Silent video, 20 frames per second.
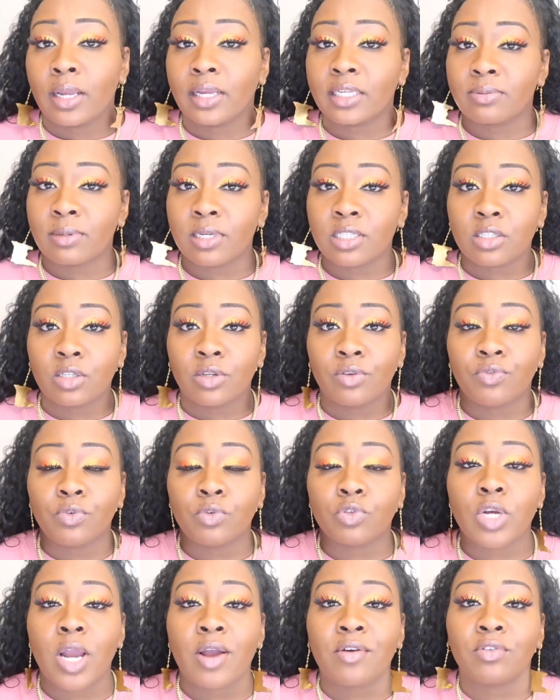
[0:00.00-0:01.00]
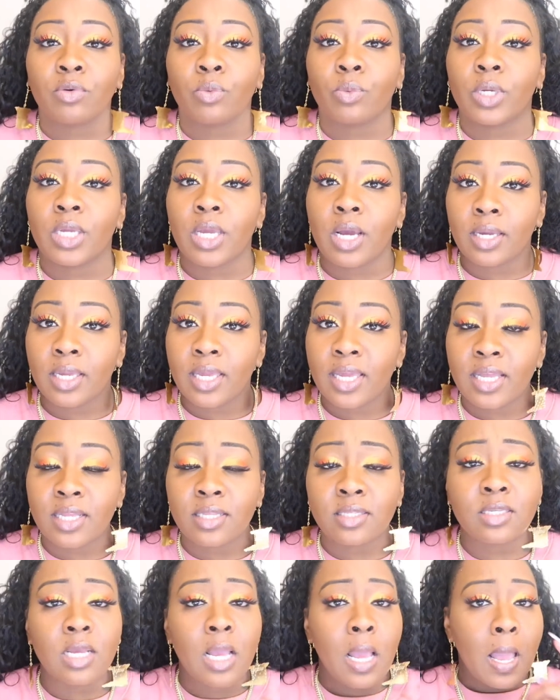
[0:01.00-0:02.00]
especially if you're traveling with young
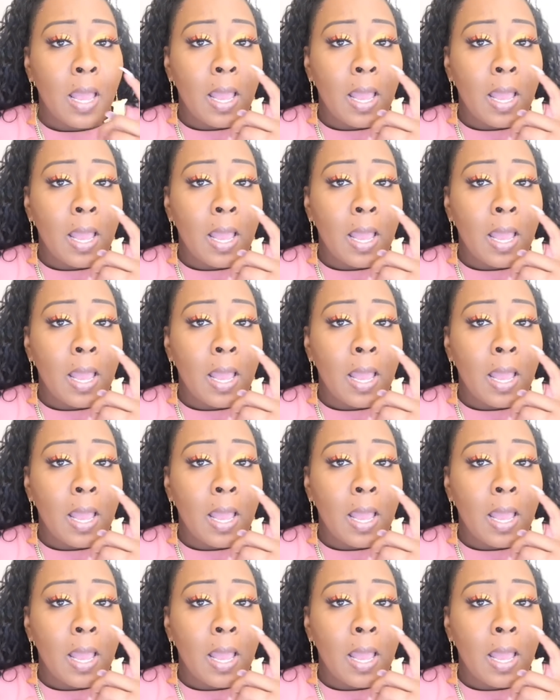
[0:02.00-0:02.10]
kids.